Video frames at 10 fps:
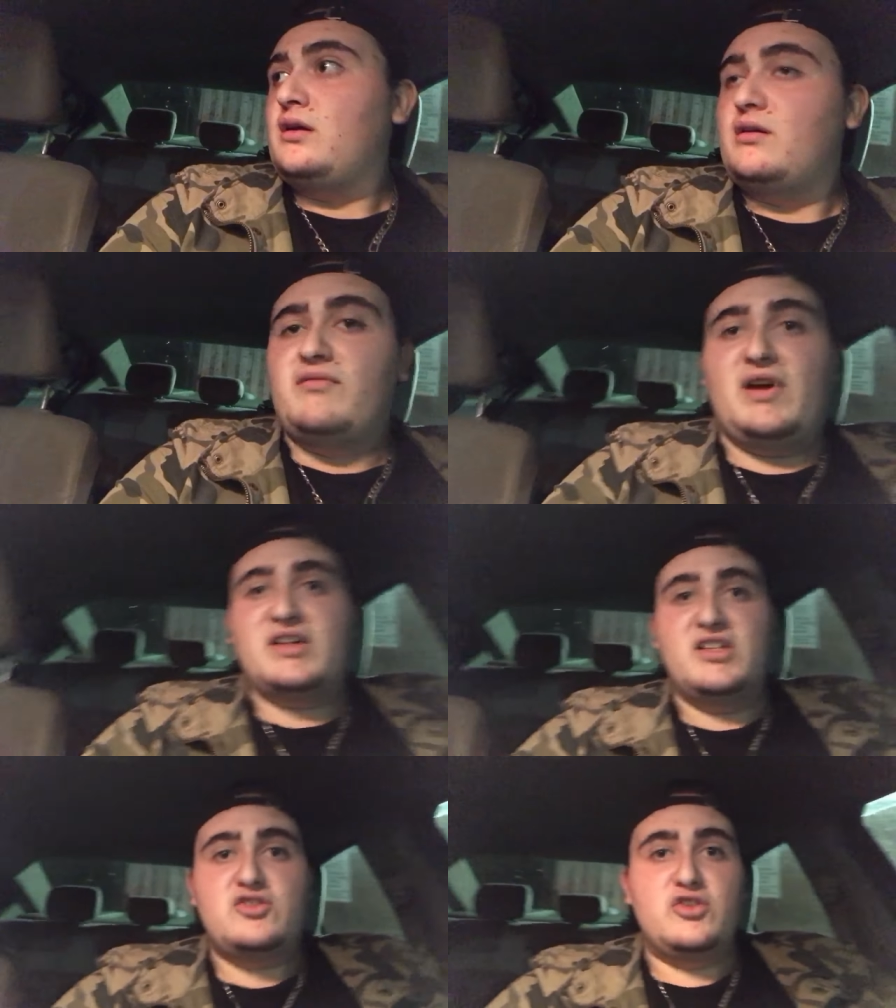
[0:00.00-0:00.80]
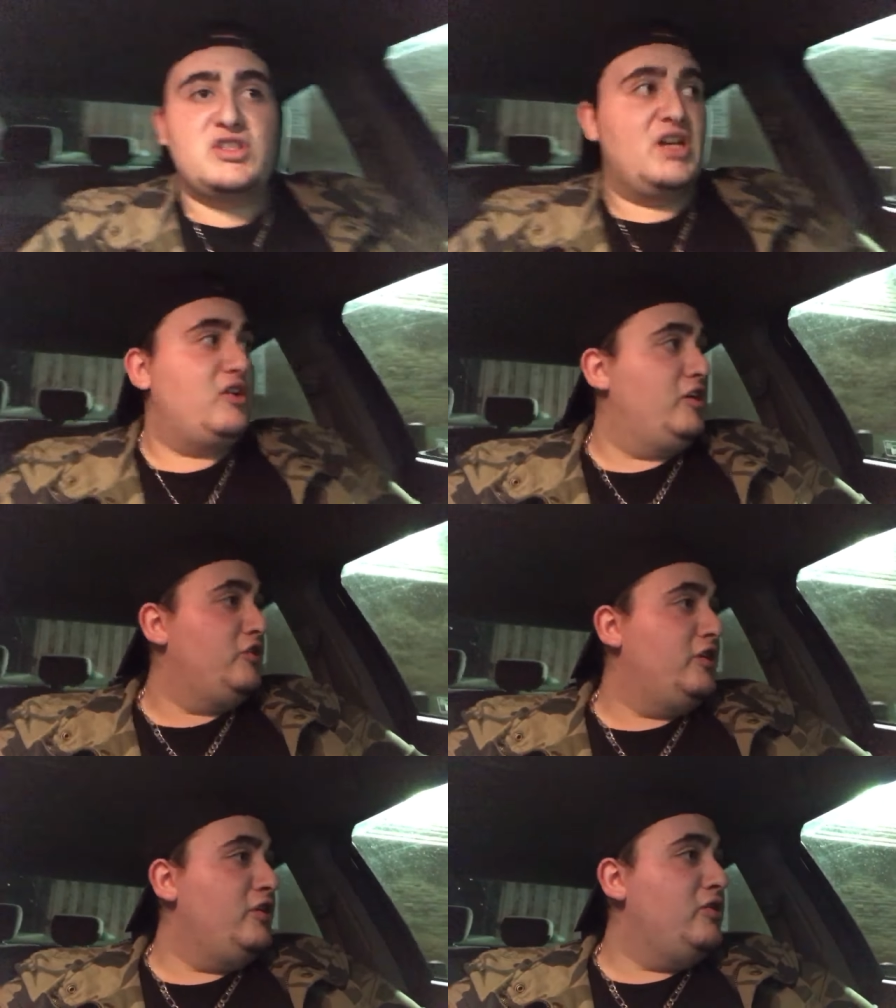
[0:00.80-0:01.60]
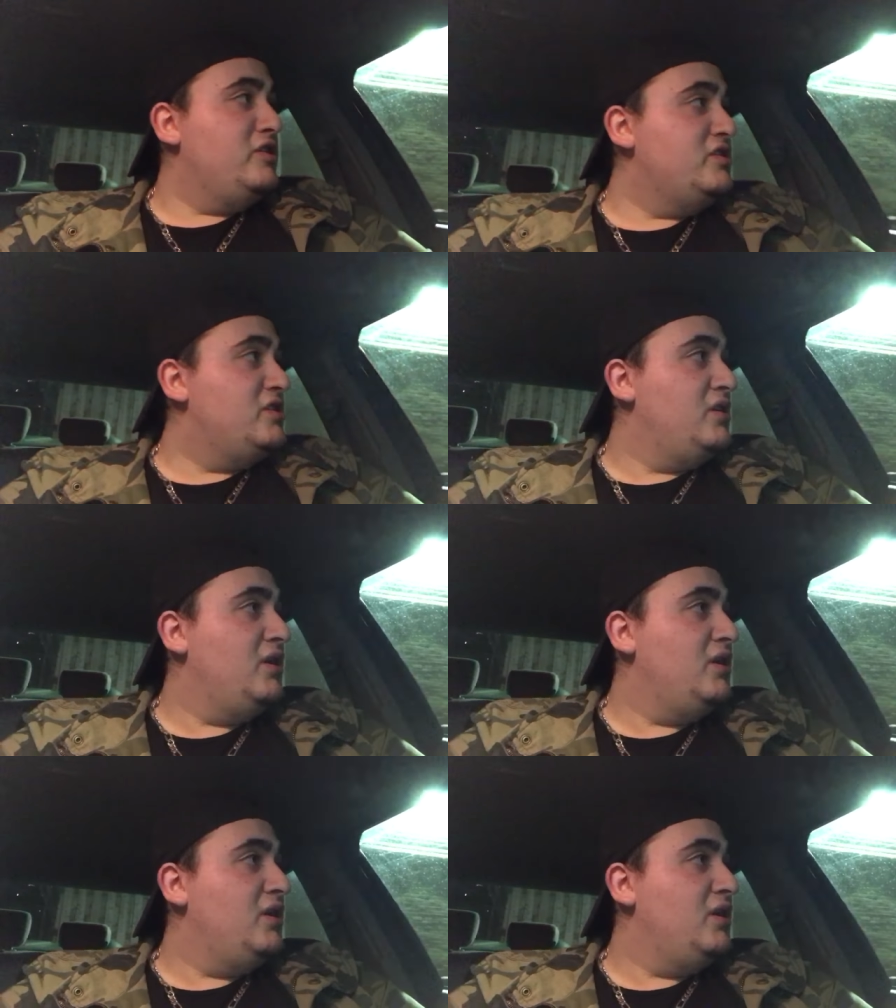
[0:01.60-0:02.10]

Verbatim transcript: Fuck, that's so scary. I heard a noise.